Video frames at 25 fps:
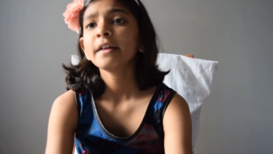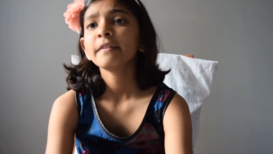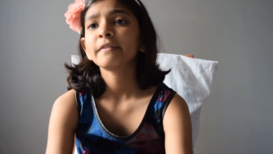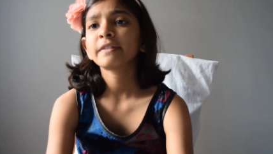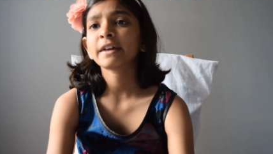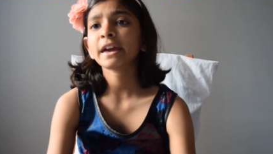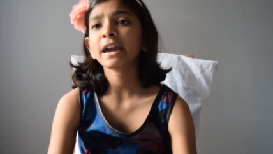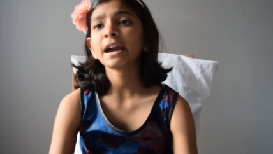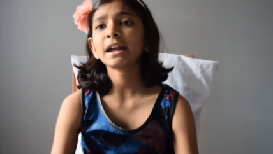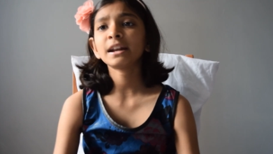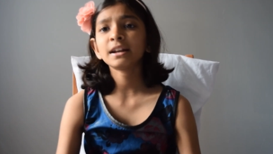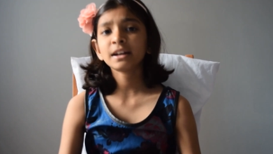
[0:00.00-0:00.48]

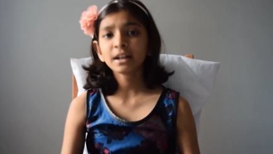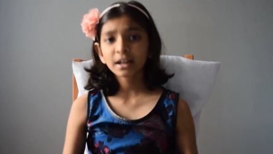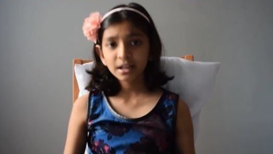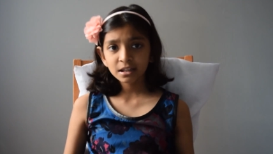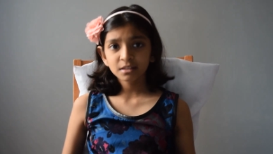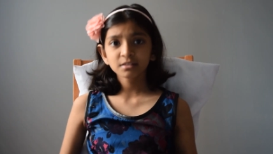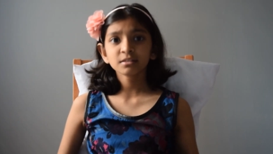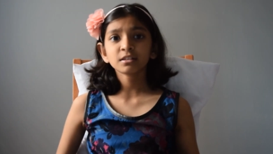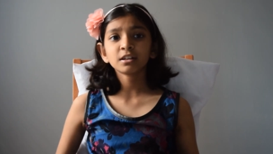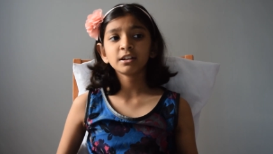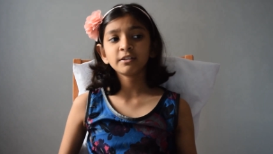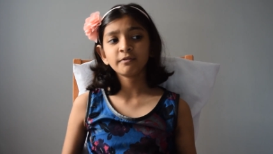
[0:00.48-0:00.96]
They had
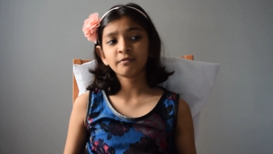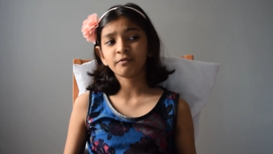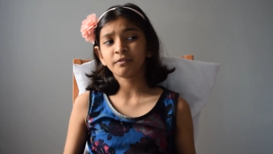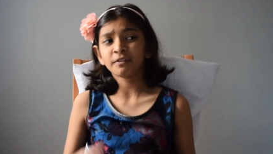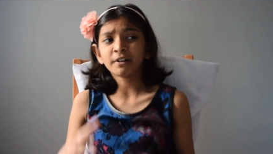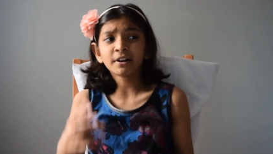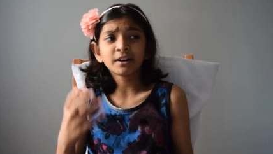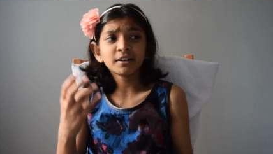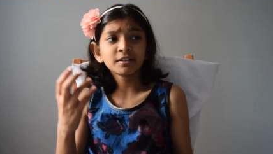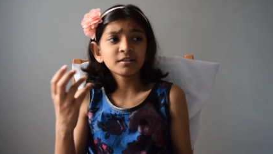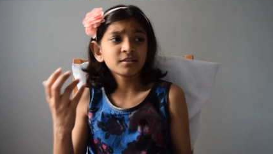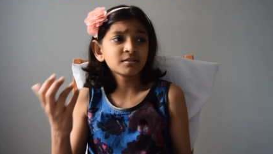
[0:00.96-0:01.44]
nice
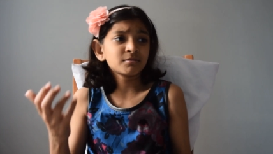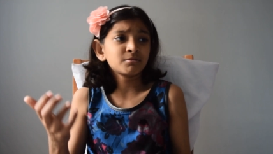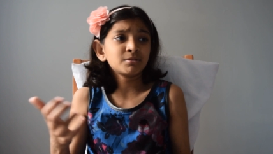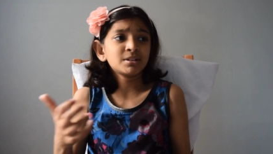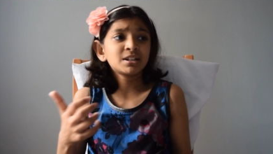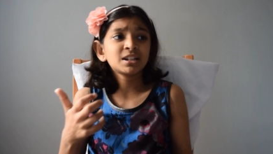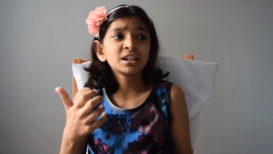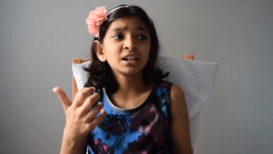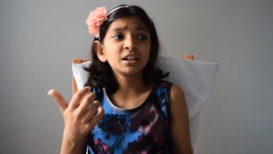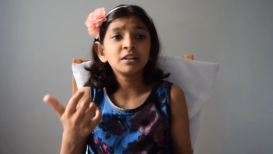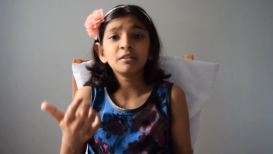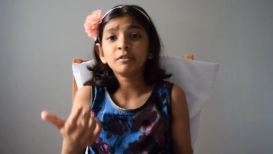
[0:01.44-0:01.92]
advanced
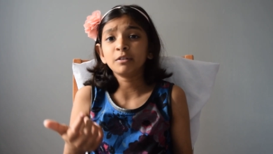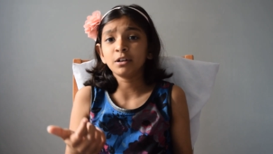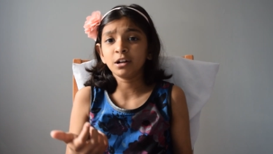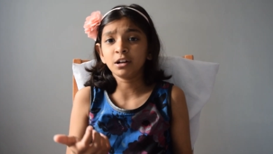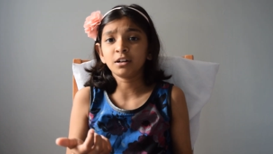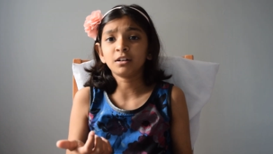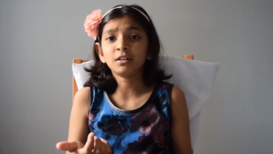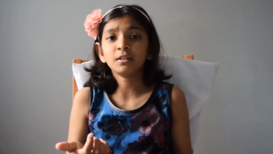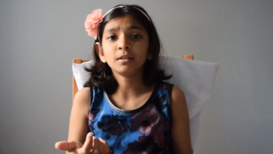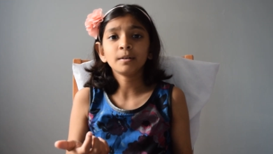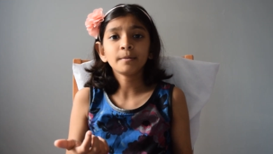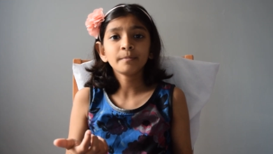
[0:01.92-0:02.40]

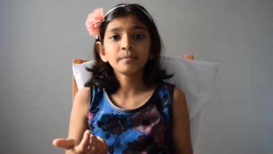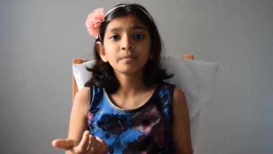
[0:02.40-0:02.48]
material,